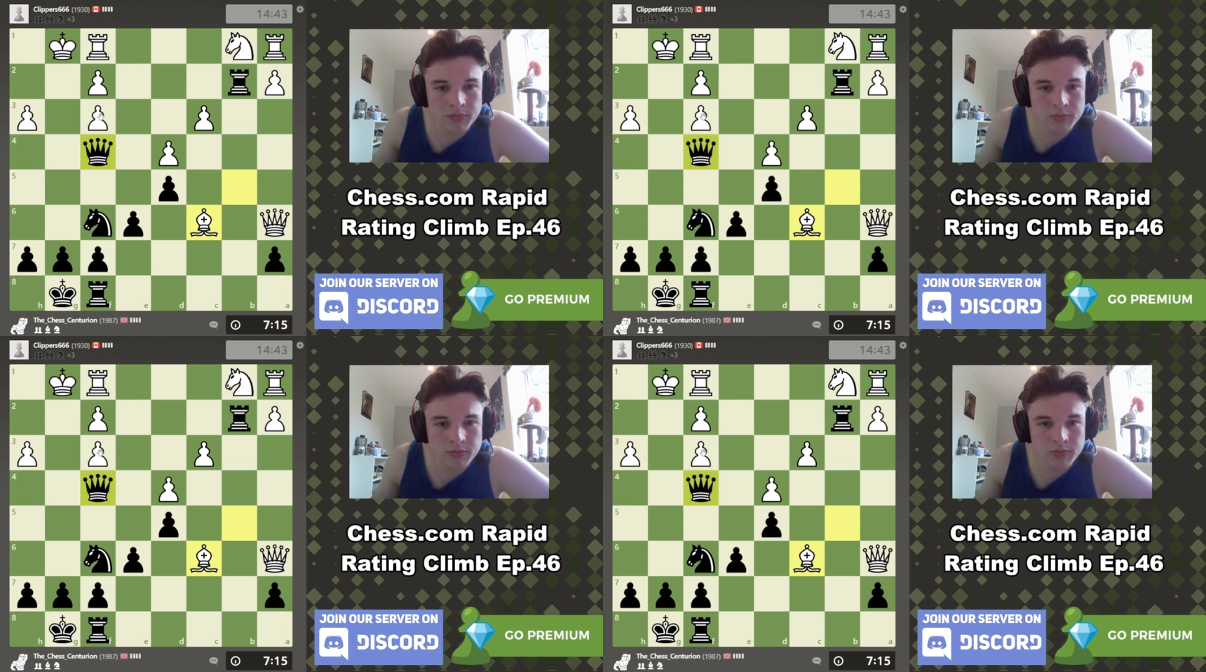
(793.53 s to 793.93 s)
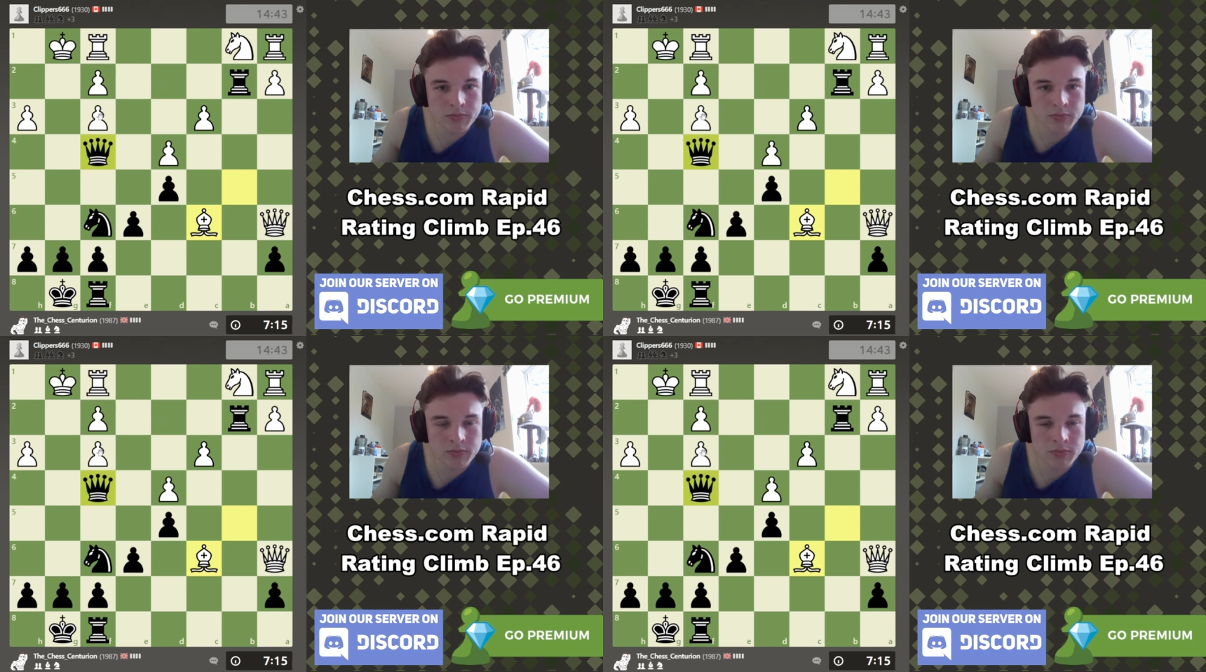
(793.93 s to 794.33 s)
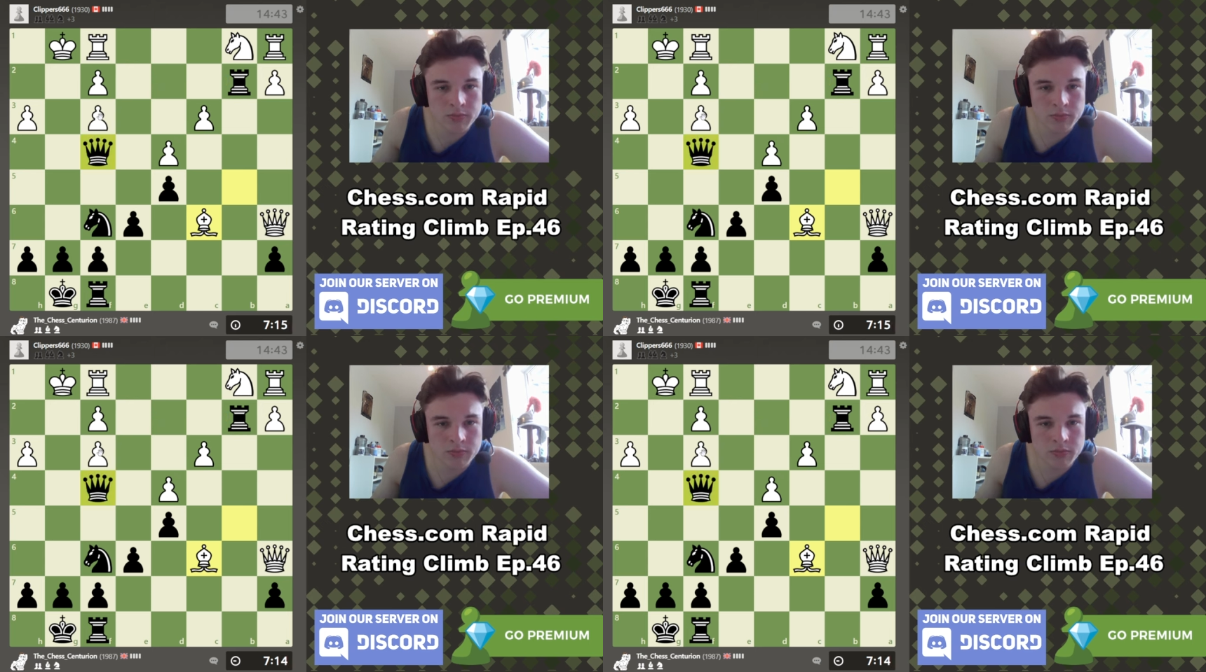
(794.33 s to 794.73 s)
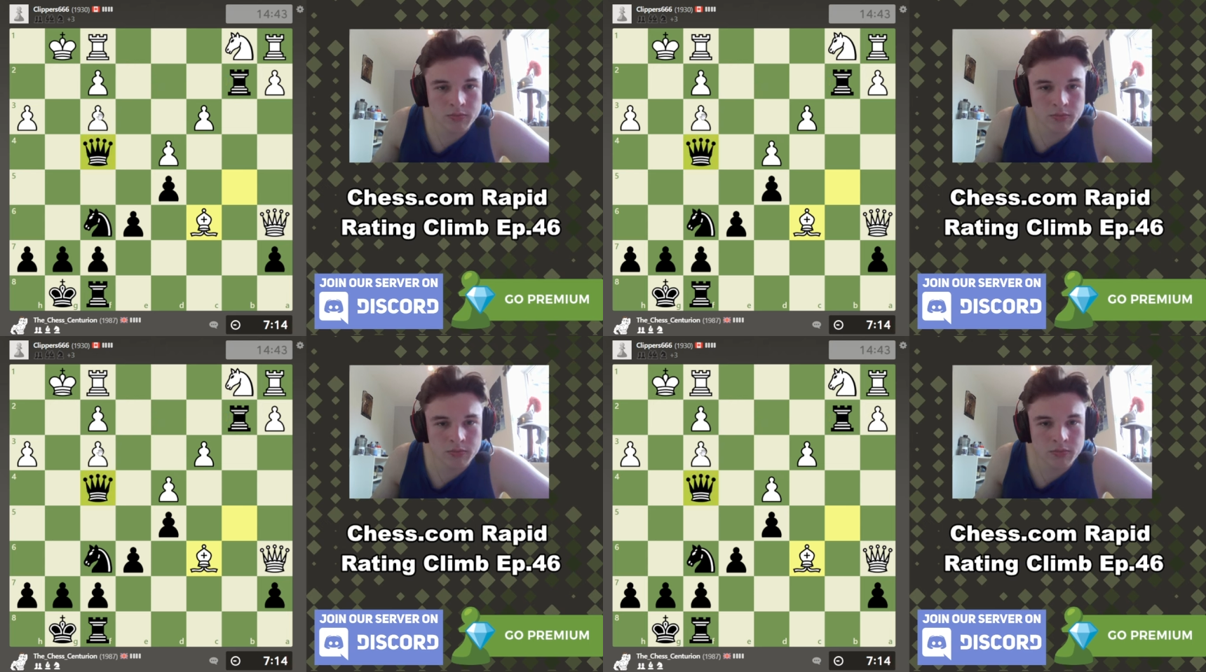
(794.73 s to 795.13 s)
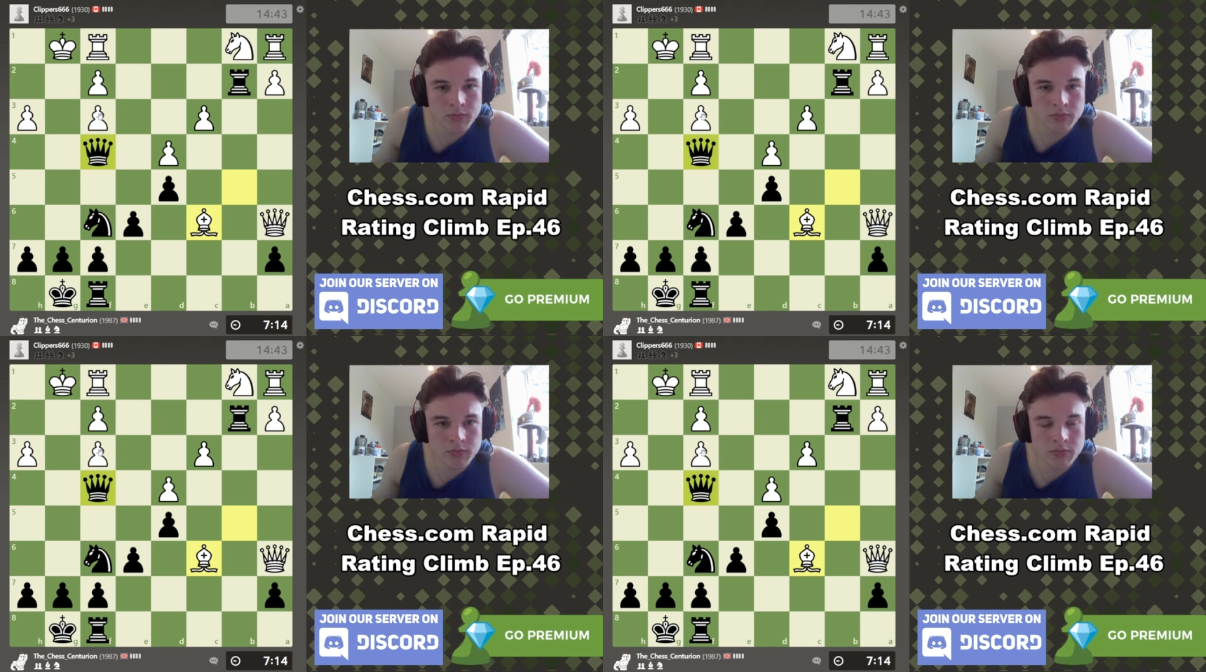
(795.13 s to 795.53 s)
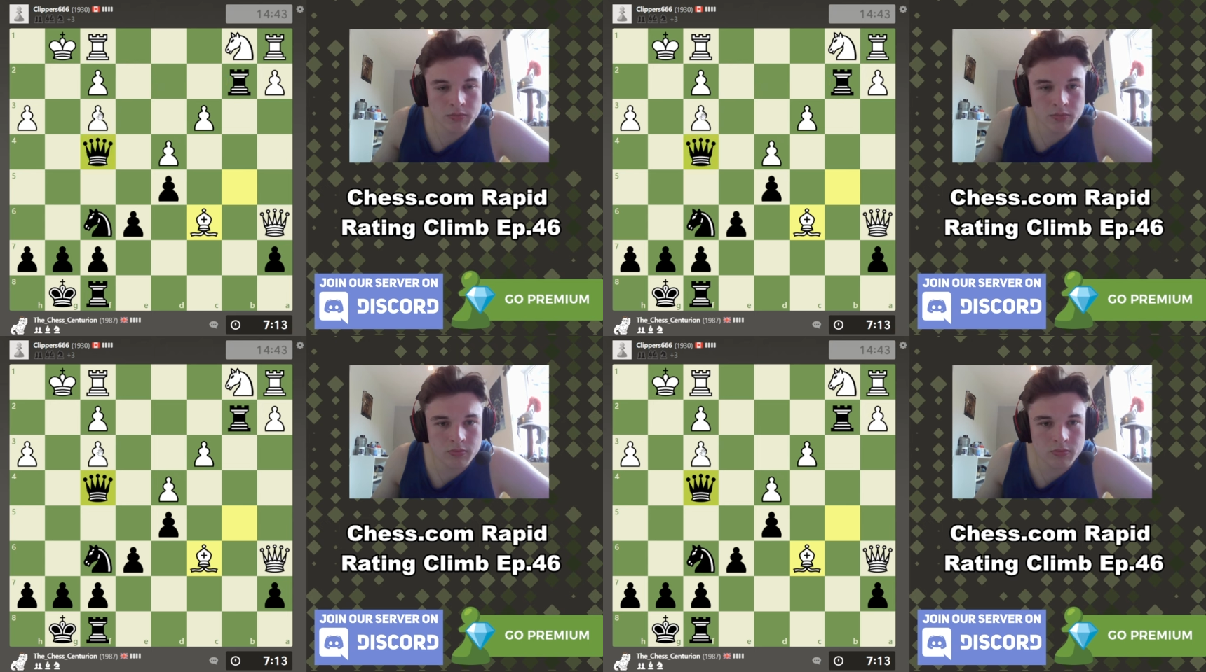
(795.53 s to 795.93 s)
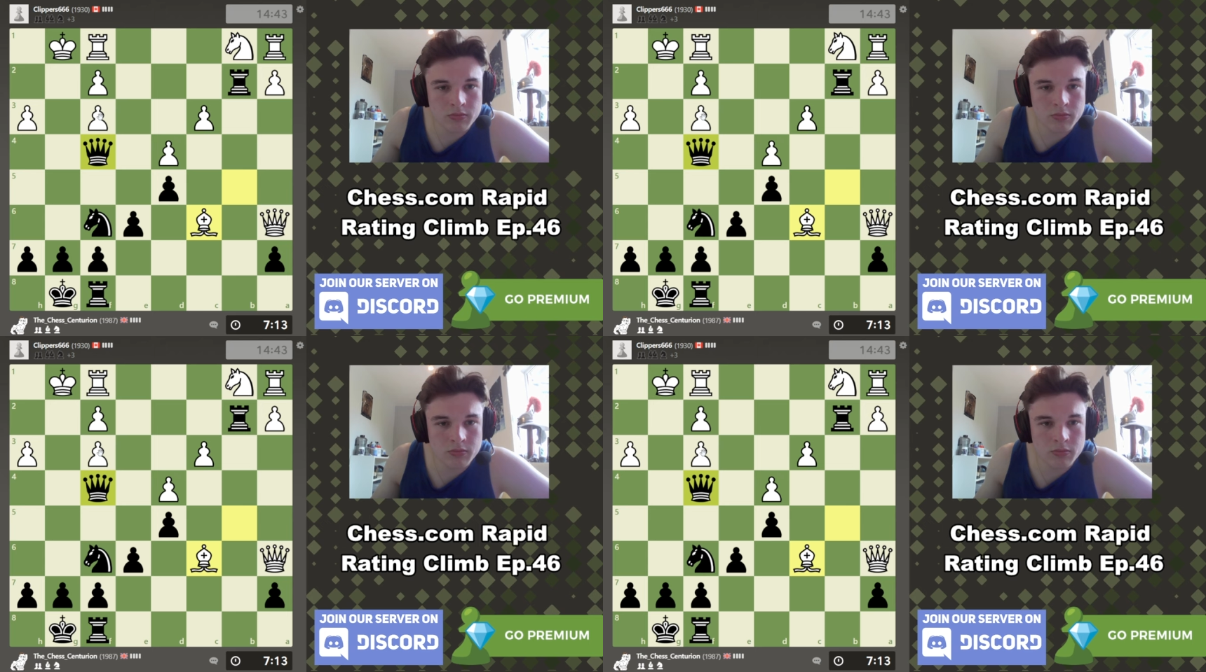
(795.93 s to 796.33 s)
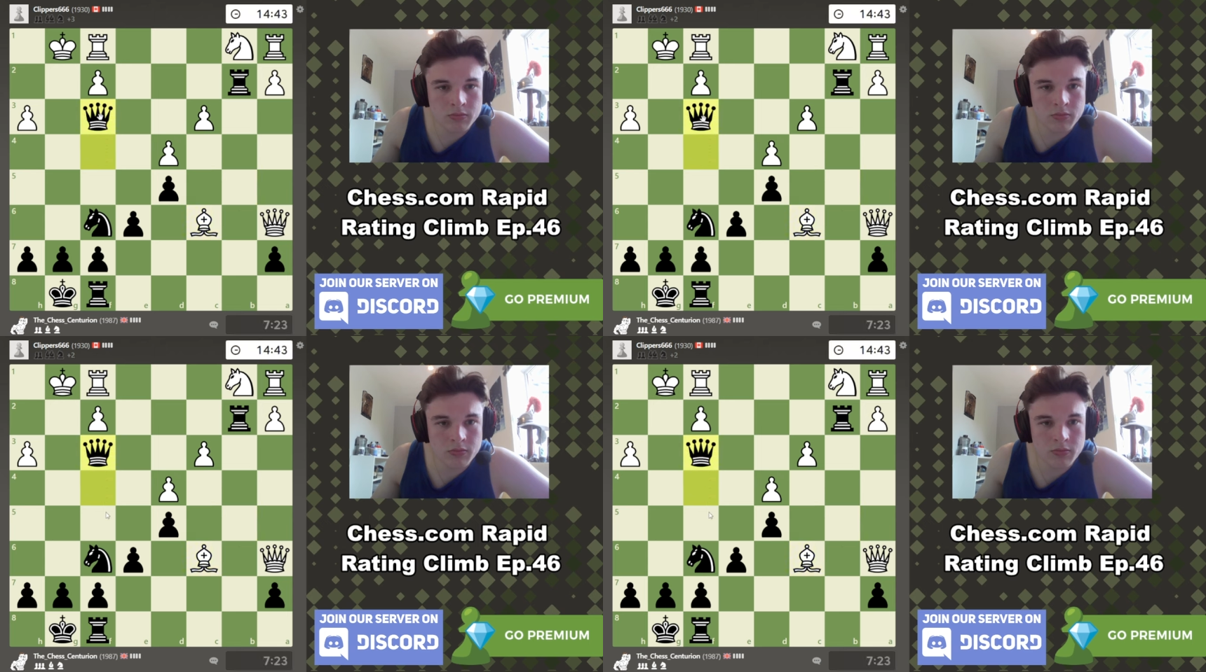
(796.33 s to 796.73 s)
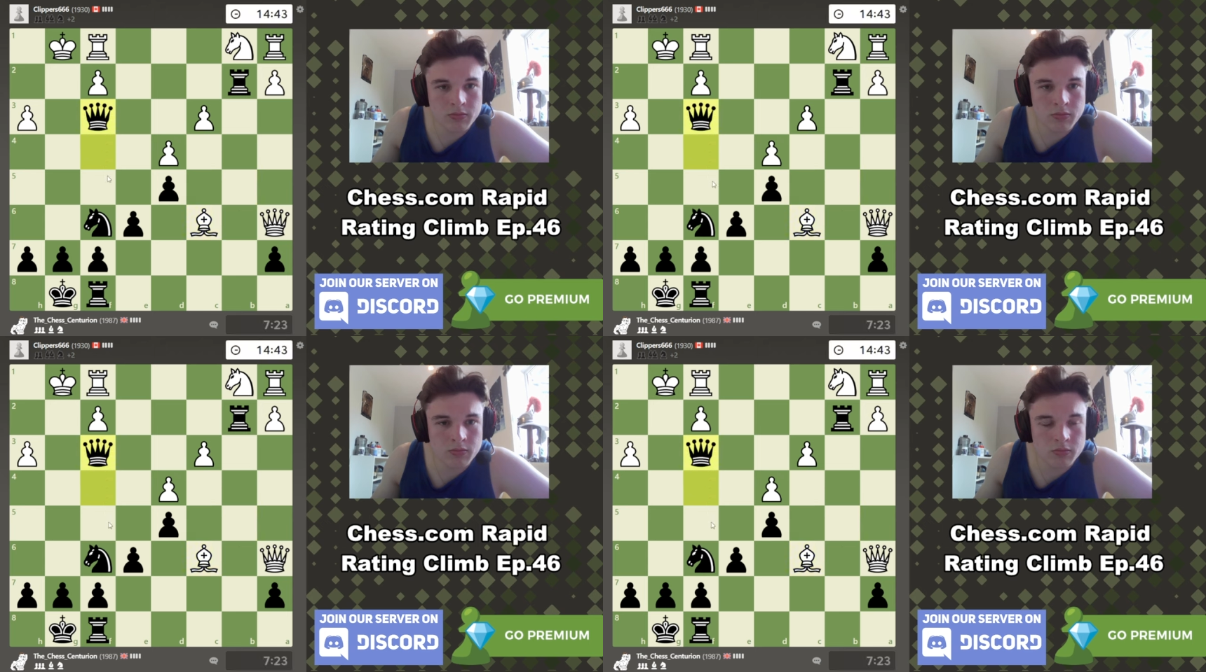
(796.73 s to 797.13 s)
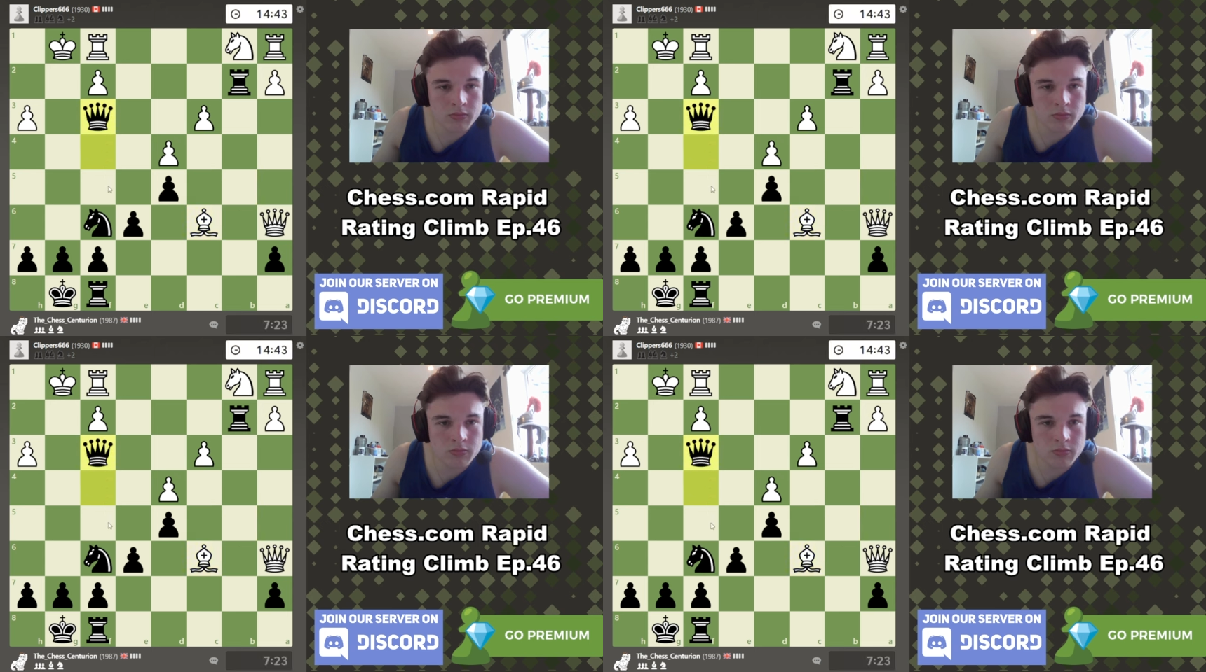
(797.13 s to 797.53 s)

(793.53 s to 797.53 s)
Nothing is said.